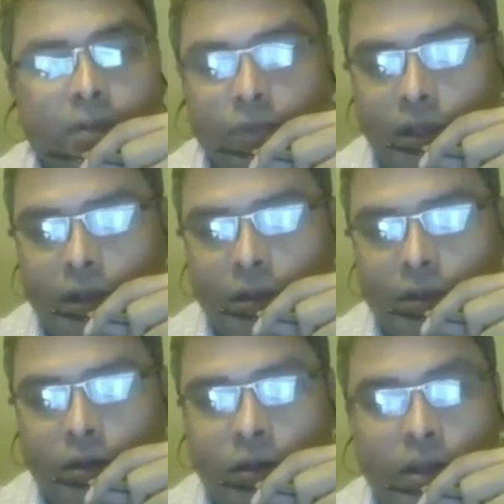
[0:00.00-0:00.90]

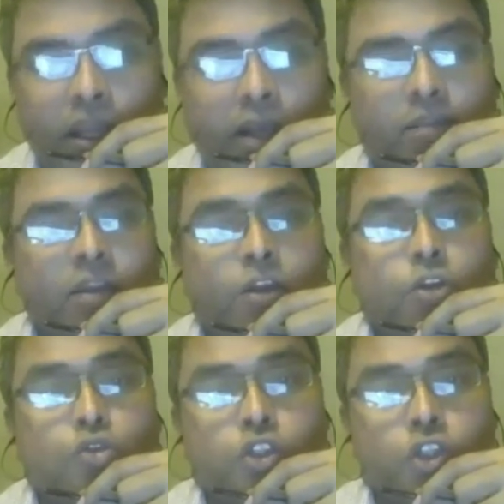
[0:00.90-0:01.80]
will get the
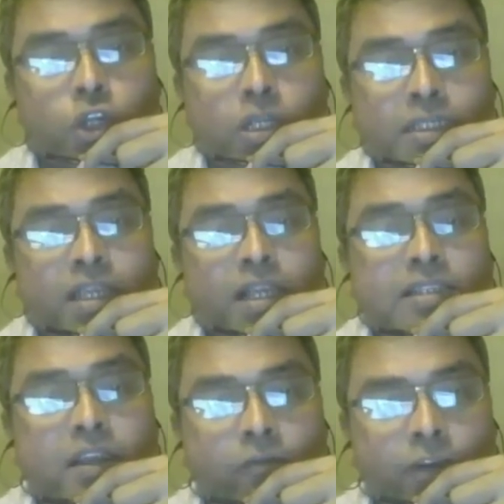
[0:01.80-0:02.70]
new sales
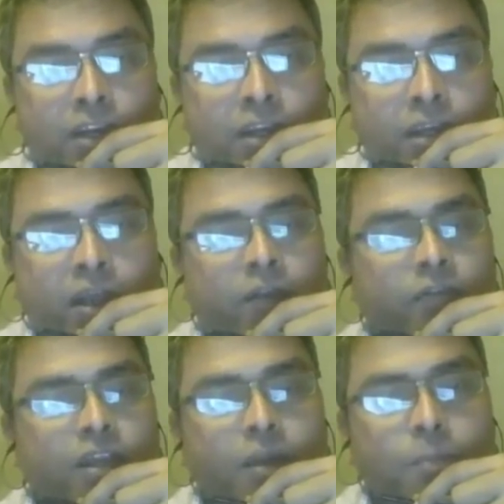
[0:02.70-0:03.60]
every day, and if the
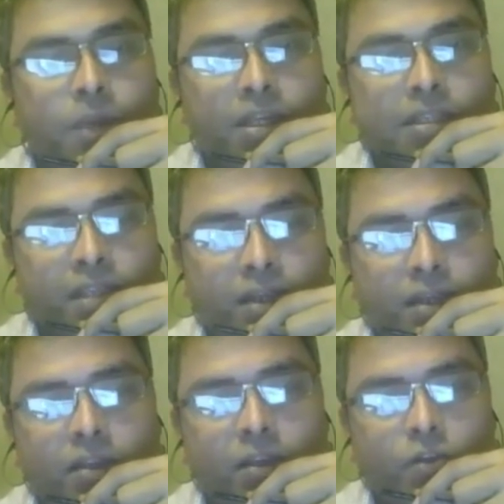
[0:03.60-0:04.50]
company is
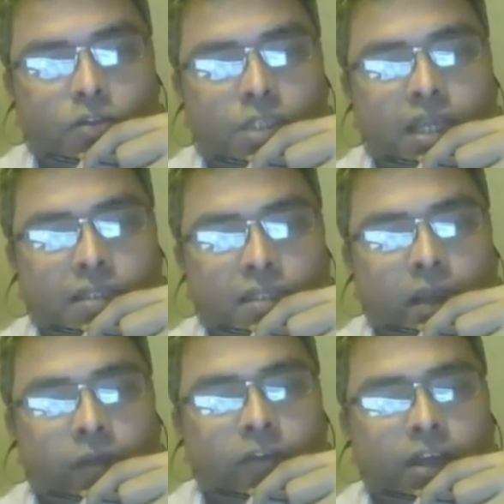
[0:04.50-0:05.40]
getting the new sales
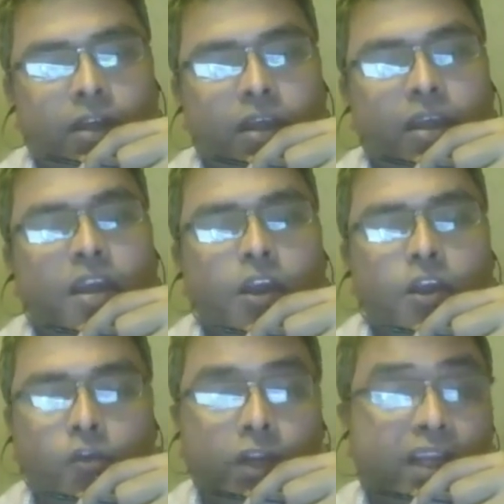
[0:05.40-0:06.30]
every day,
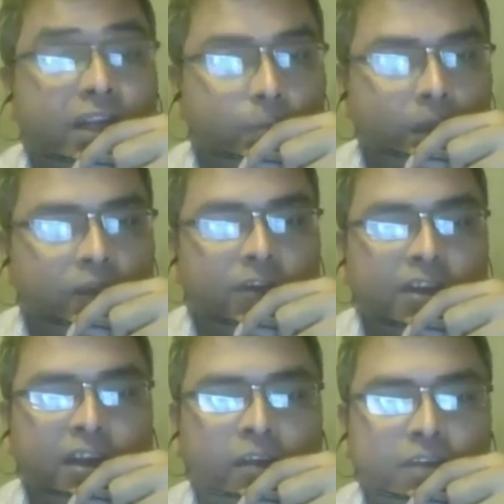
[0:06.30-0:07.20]
you will get benefited.
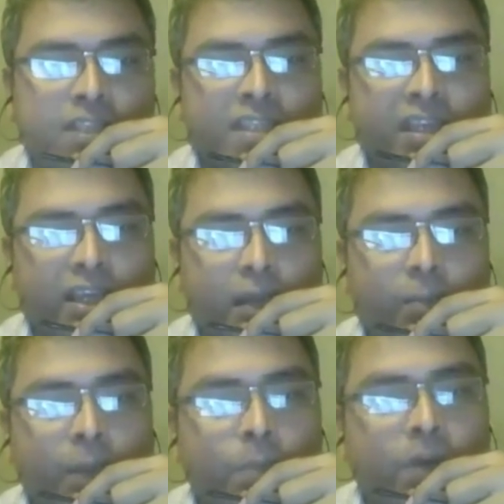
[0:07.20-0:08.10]
Every single
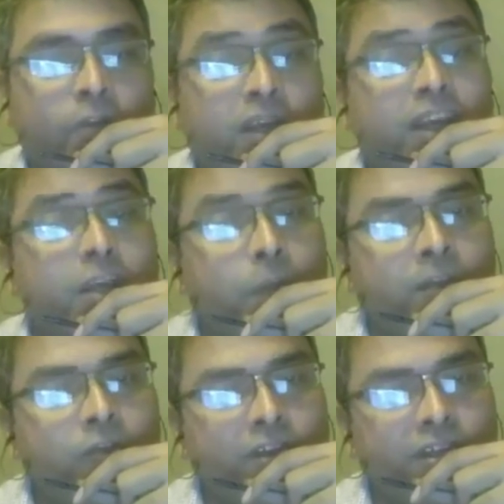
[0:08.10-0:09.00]
member will get
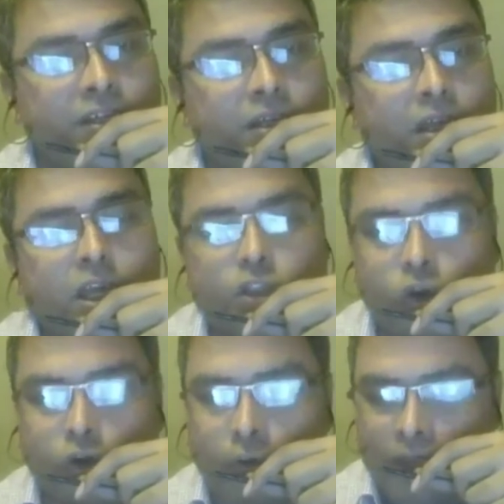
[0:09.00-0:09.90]
benefited.
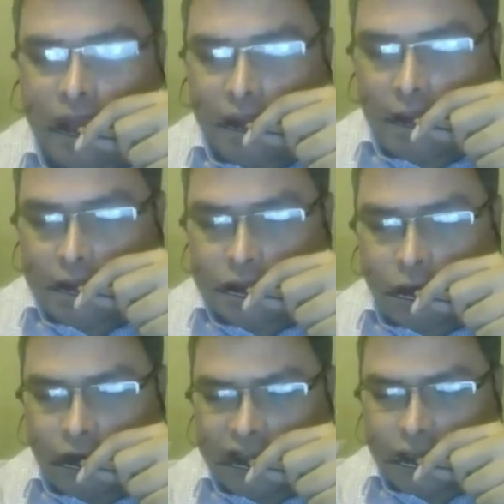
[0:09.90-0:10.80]
So
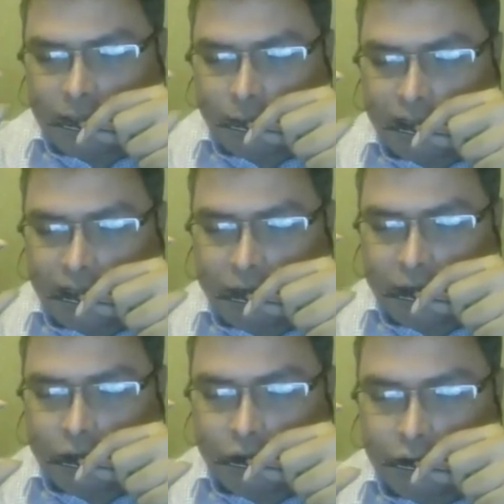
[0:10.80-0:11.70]
for example,
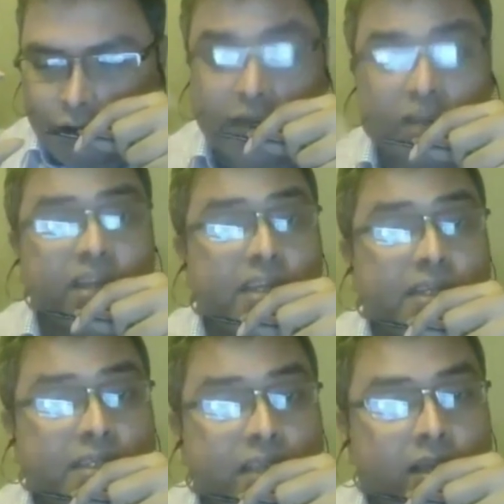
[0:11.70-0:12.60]
even though you are not getting
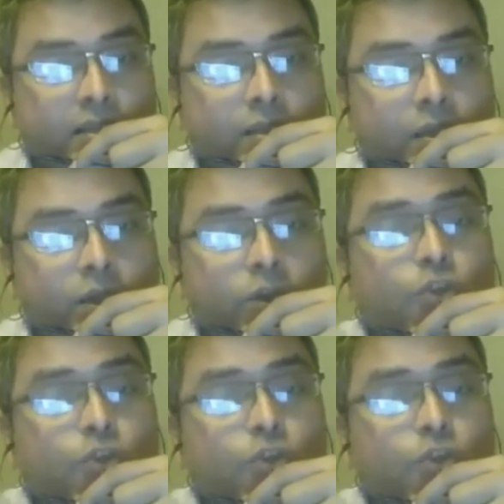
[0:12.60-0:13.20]
sales, you